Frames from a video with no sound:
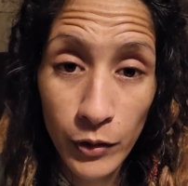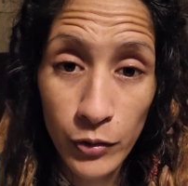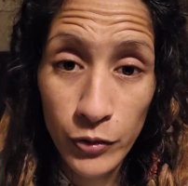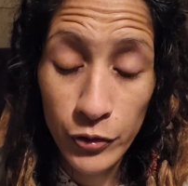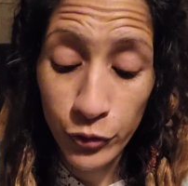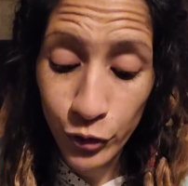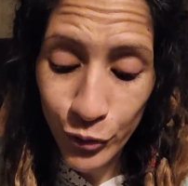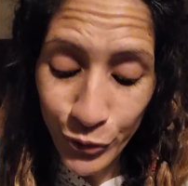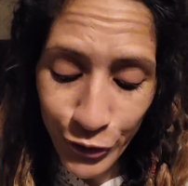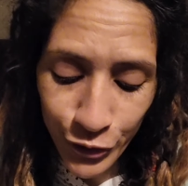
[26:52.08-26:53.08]
To
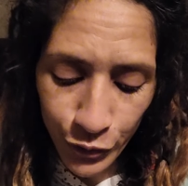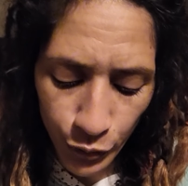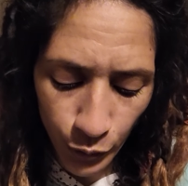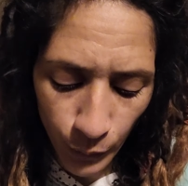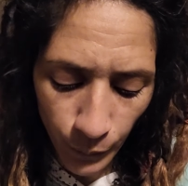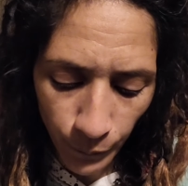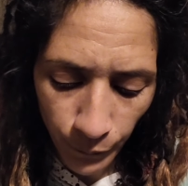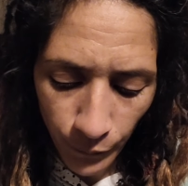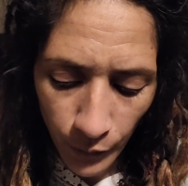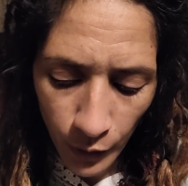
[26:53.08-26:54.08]
seduce you.
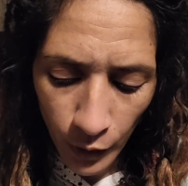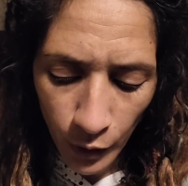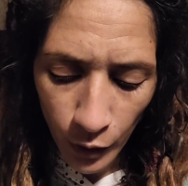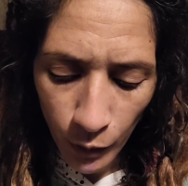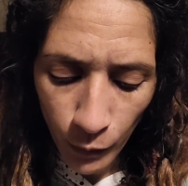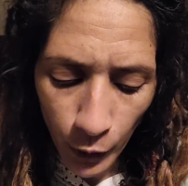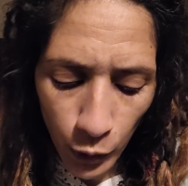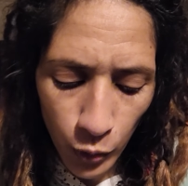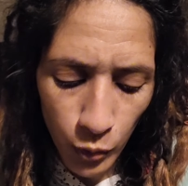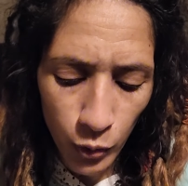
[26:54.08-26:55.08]
But
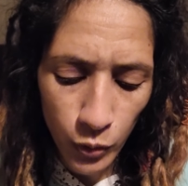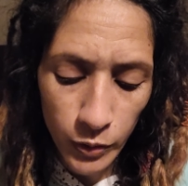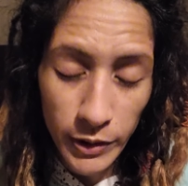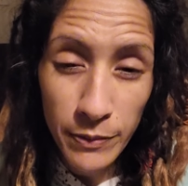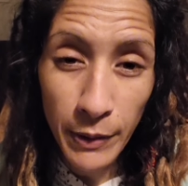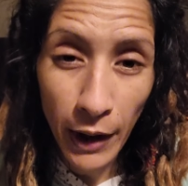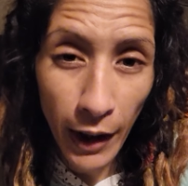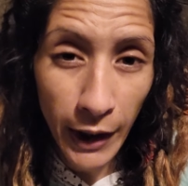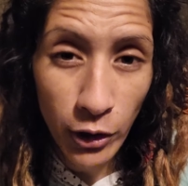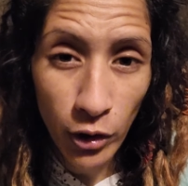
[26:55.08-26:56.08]
who, who is
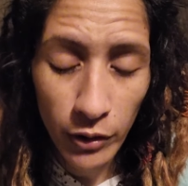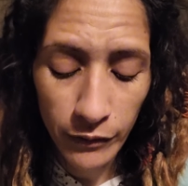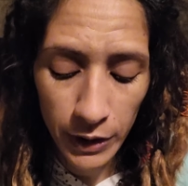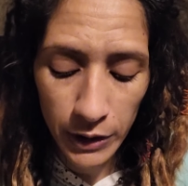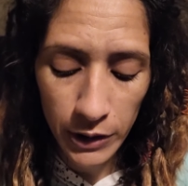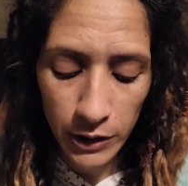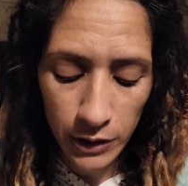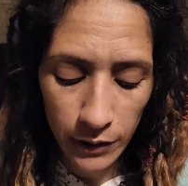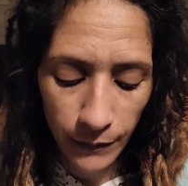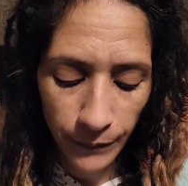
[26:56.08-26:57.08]
behind all of this?
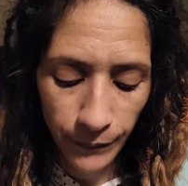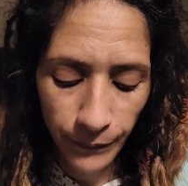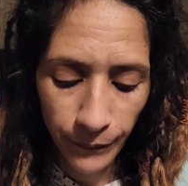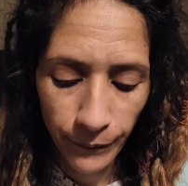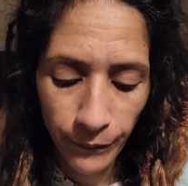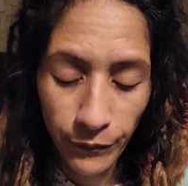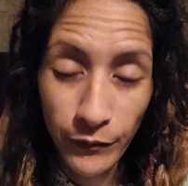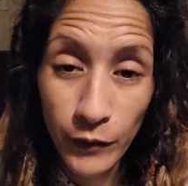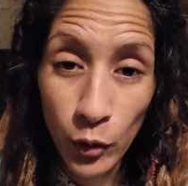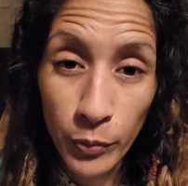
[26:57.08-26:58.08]

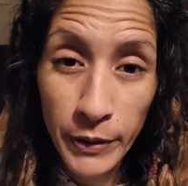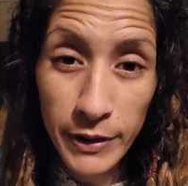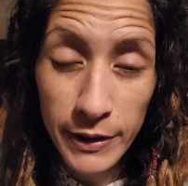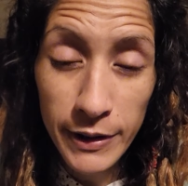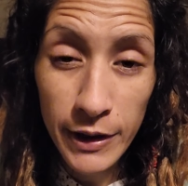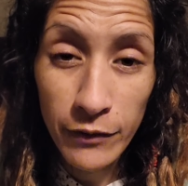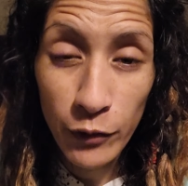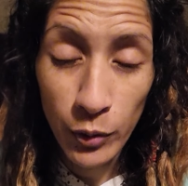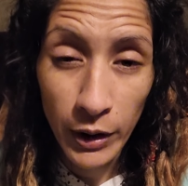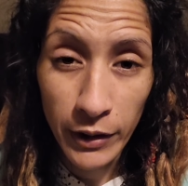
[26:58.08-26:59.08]
Don't be deceived,
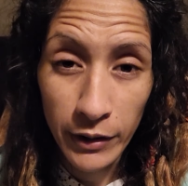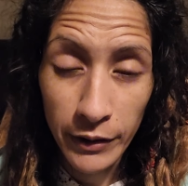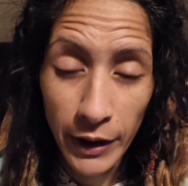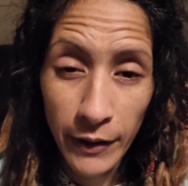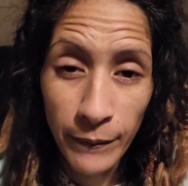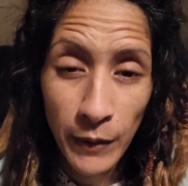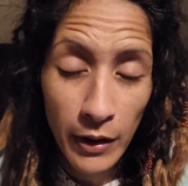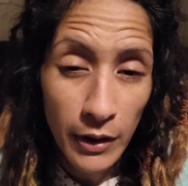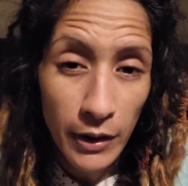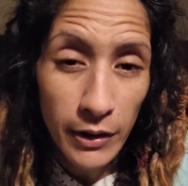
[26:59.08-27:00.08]
Ohana, okay?
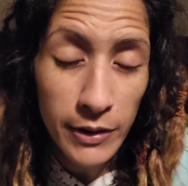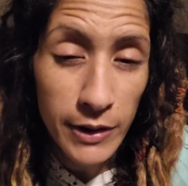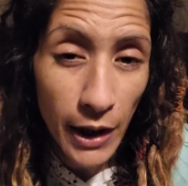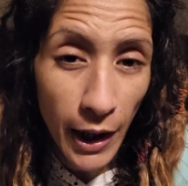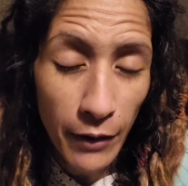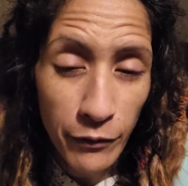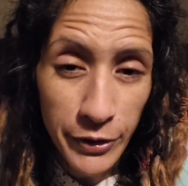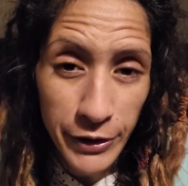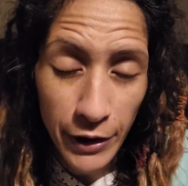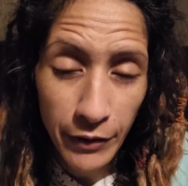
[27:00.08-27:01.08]
It is the
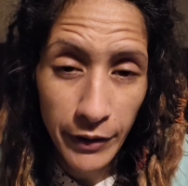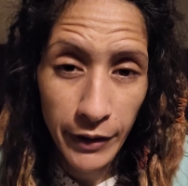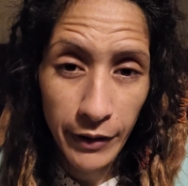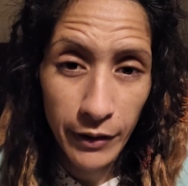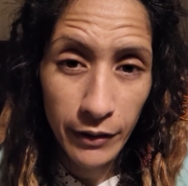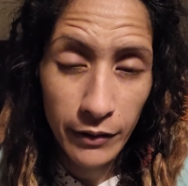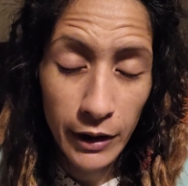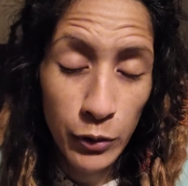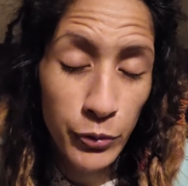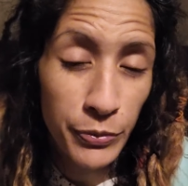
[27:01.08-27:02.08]
adversary
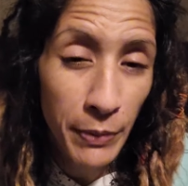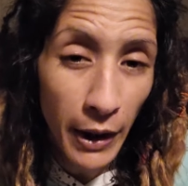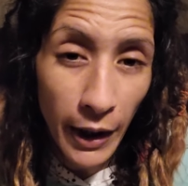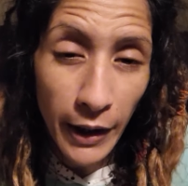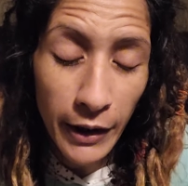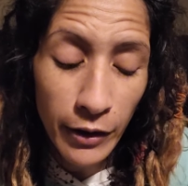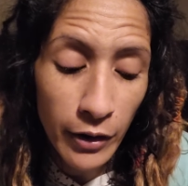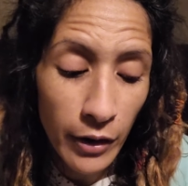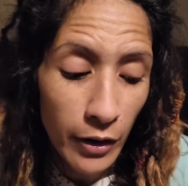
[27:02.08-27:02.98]
that who's behind